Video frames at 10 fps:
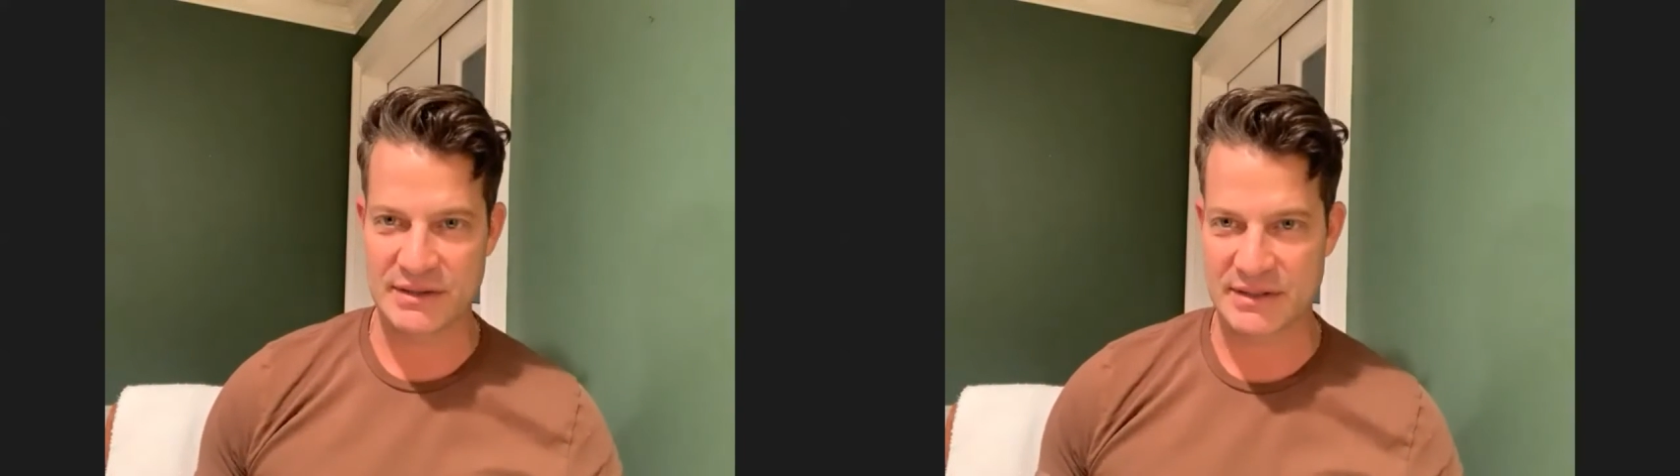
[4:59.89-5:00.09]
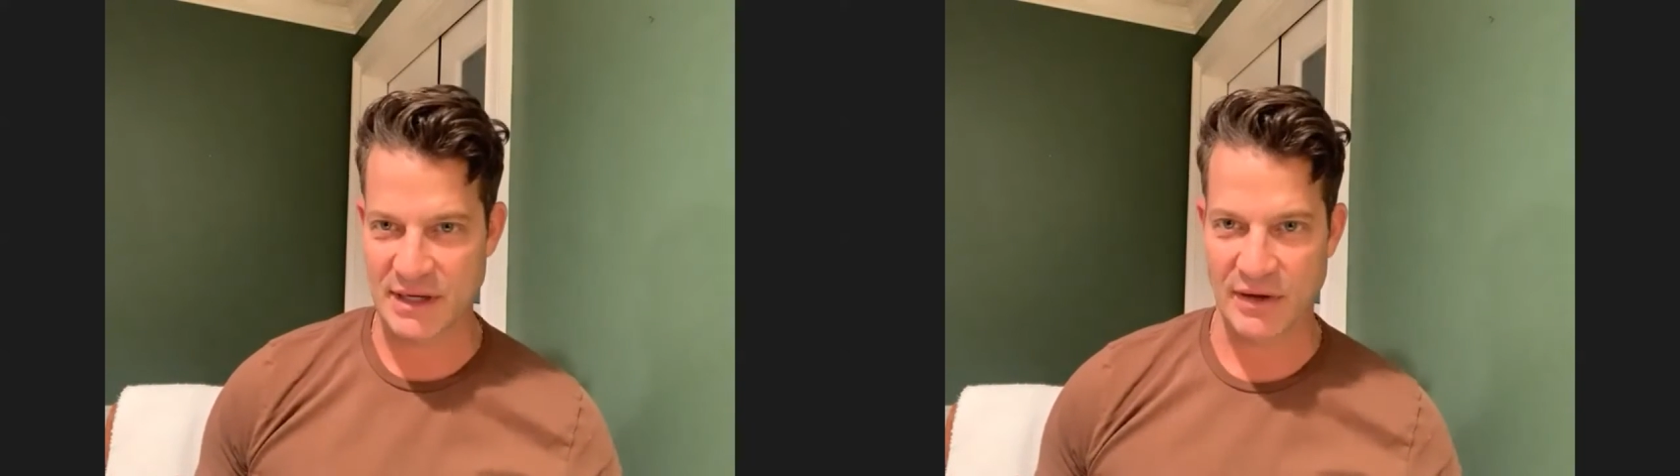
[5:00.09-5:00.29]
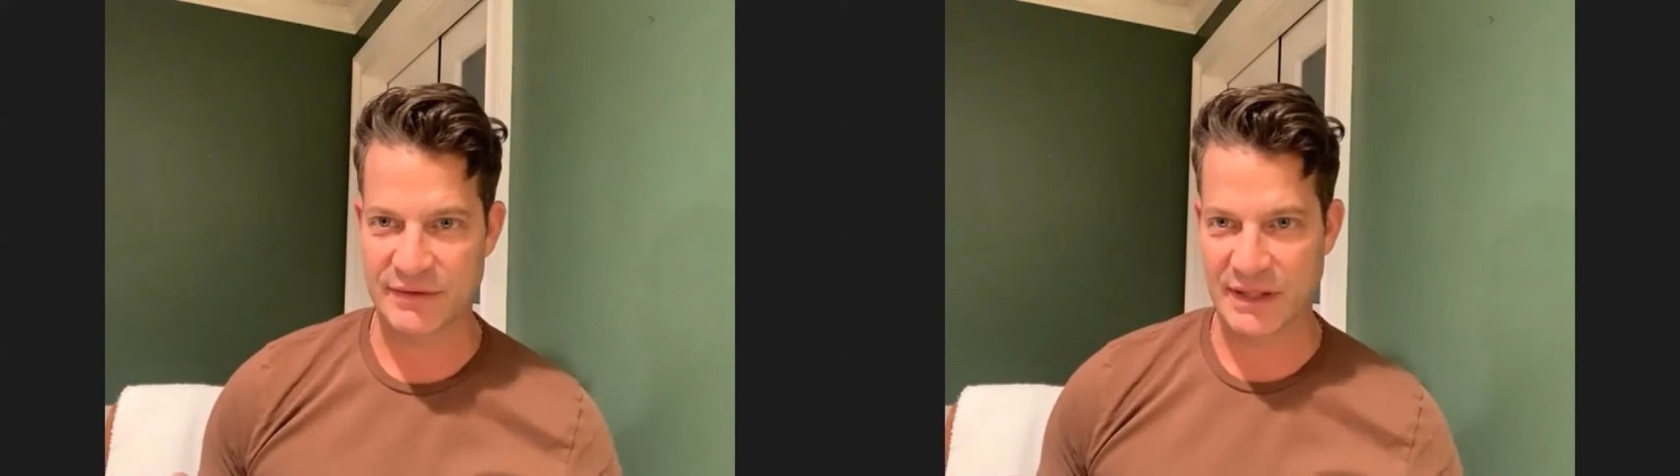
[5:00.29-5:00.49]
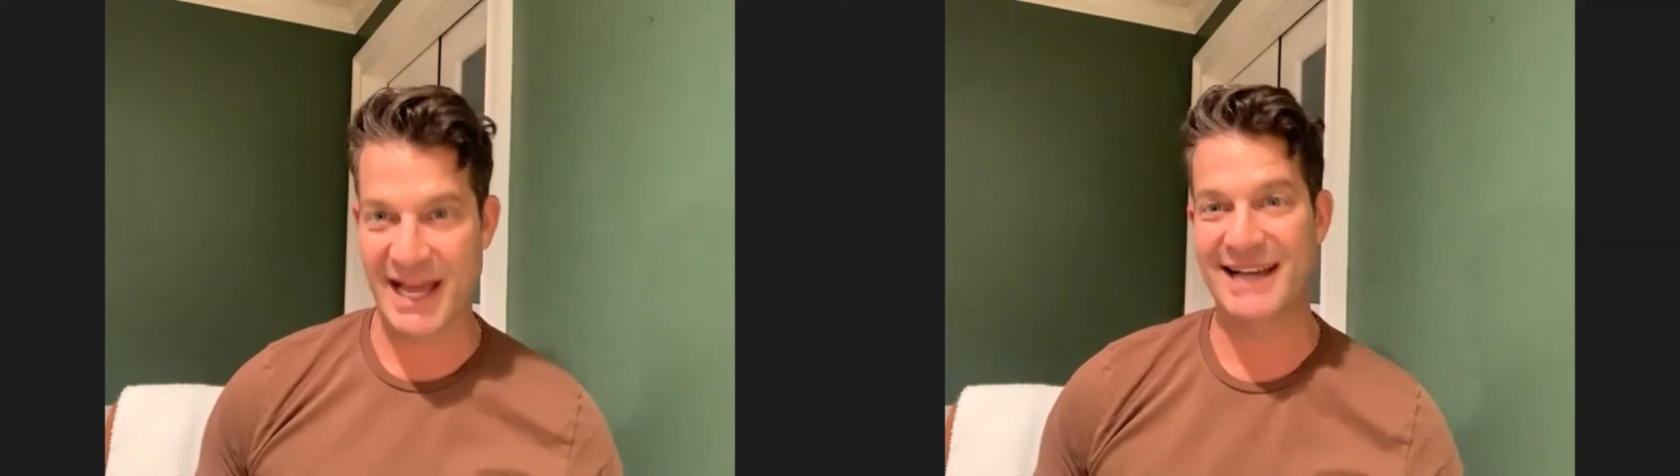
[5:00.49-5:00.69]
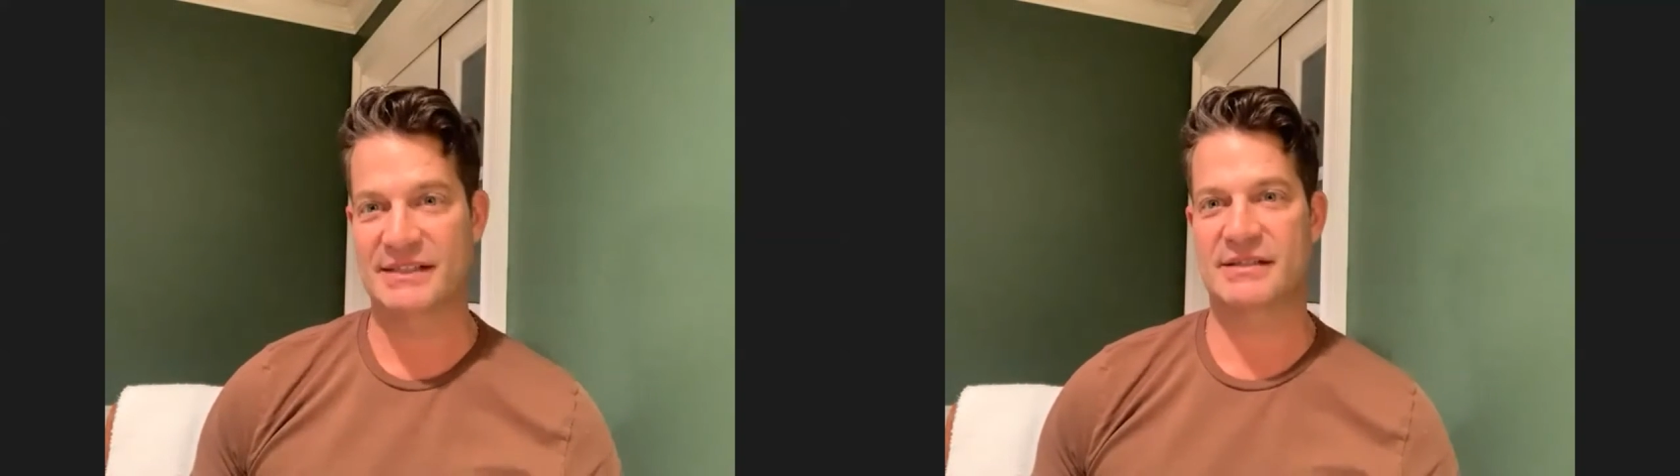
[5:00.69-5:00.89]

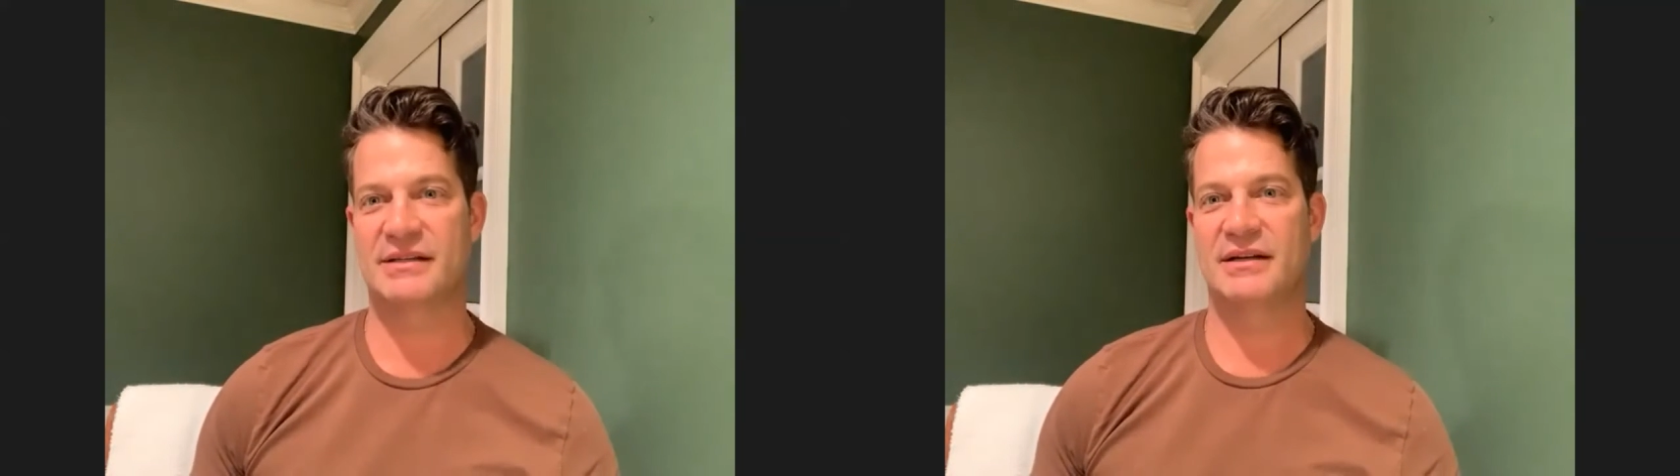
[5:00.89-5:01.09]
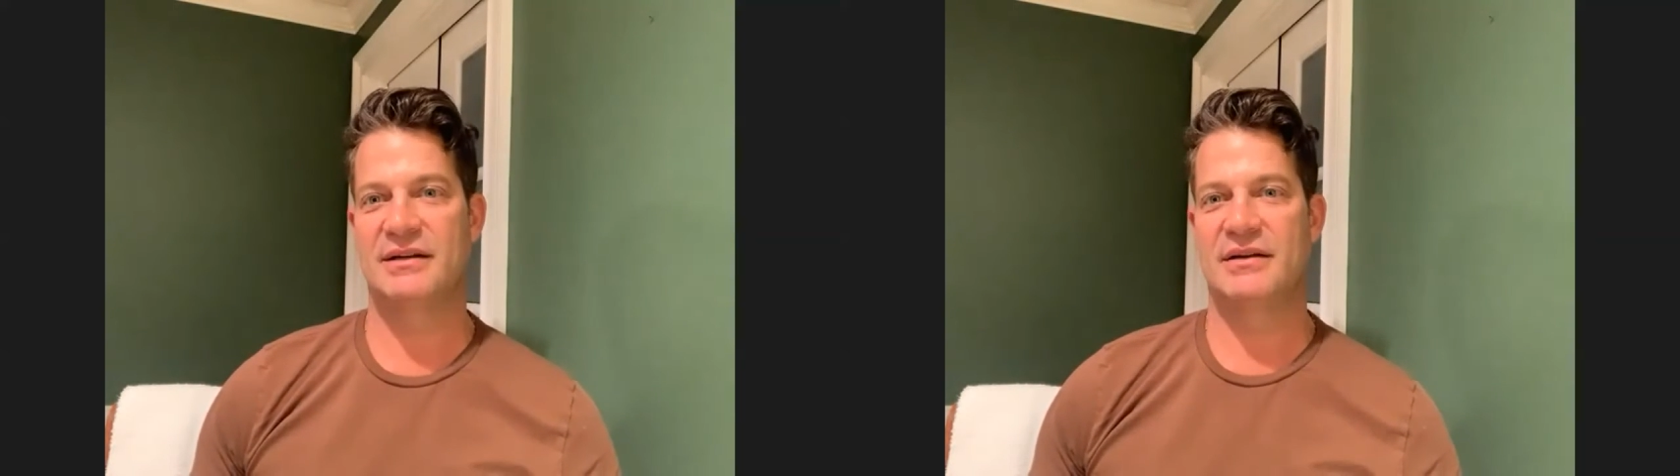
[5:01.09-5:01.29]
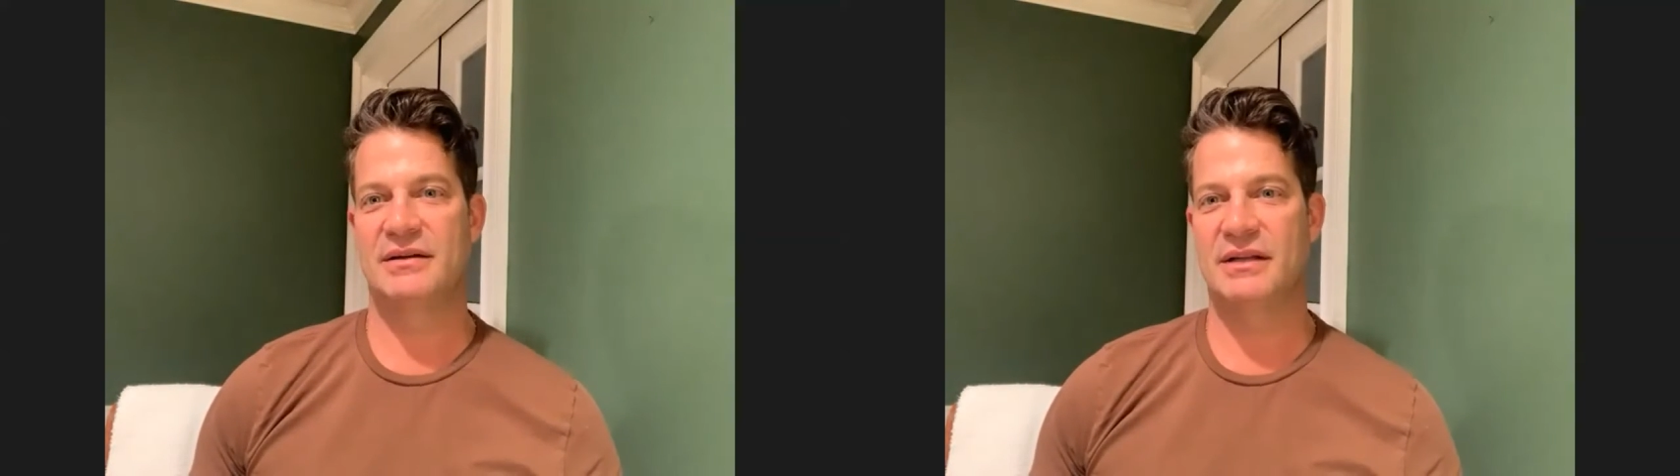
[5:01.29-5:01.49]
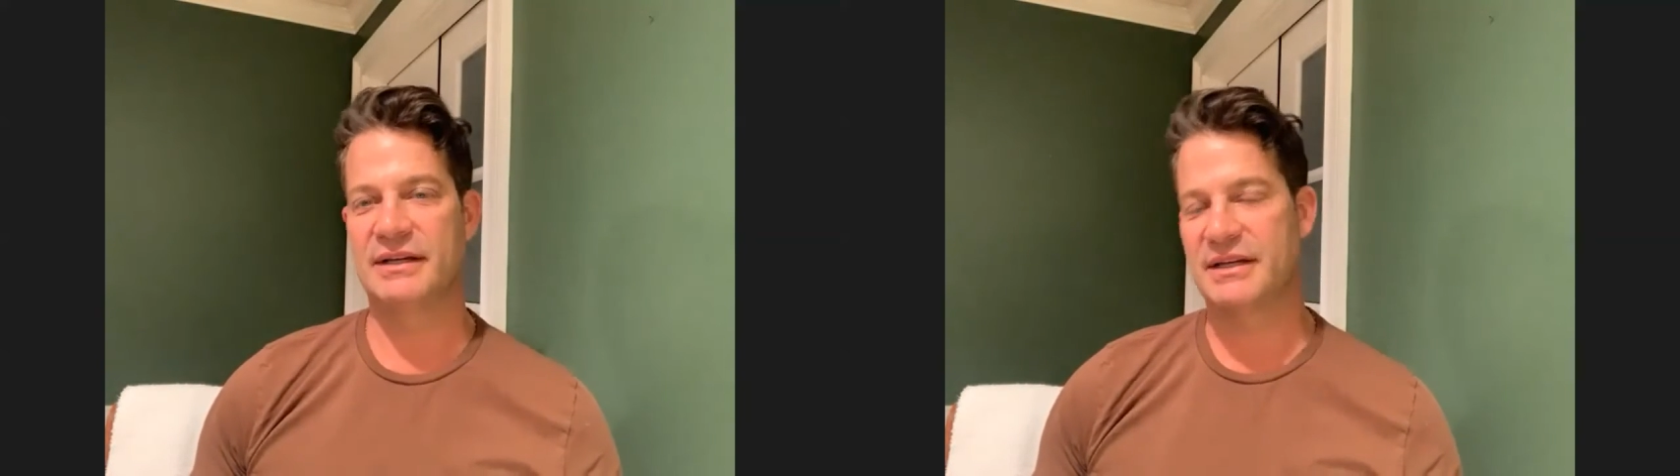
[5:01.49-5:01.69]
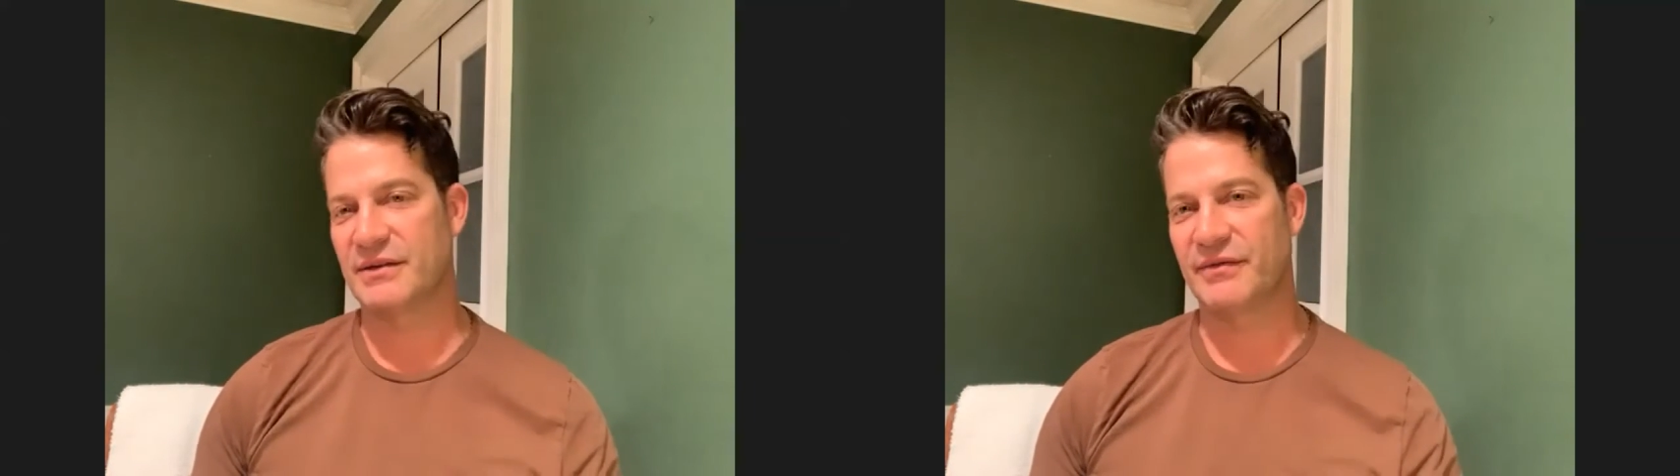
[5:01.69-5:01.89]
selfless. Like, he's a